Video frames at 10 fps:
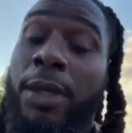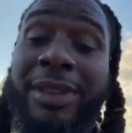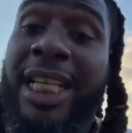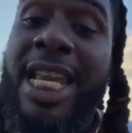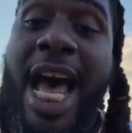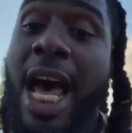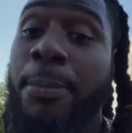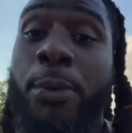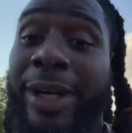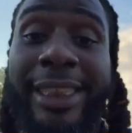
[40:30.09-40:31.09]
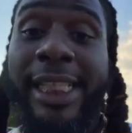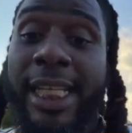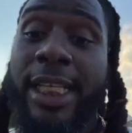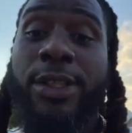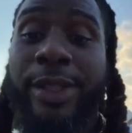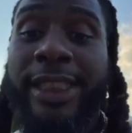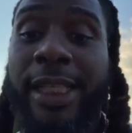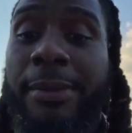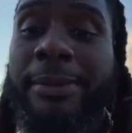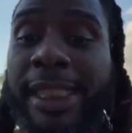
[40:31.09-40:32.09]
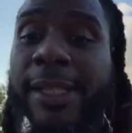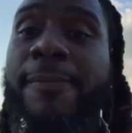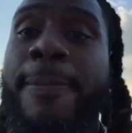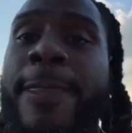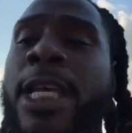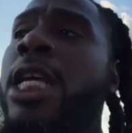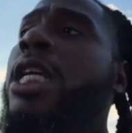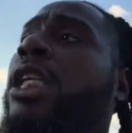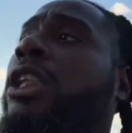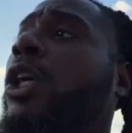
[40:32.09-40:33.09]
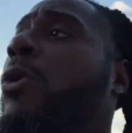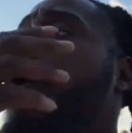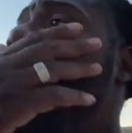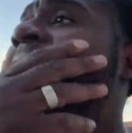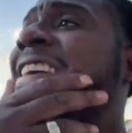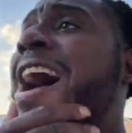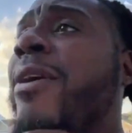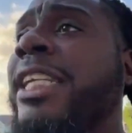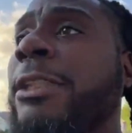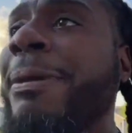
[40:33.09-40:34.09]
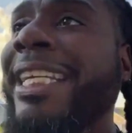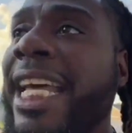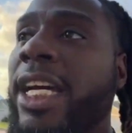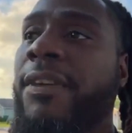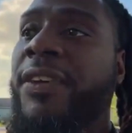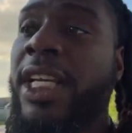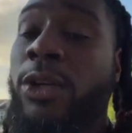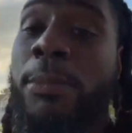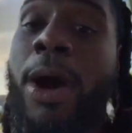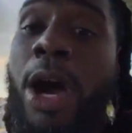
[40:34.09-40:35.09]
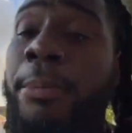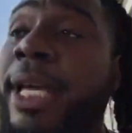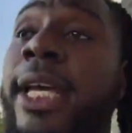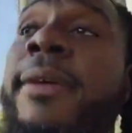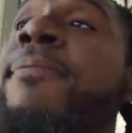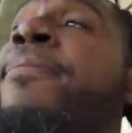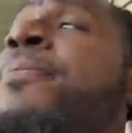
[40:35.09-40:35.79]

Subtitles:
a lot of poison in it. You understand what I'm saying? So, okay, y'all can expect that other video tomorrow, man.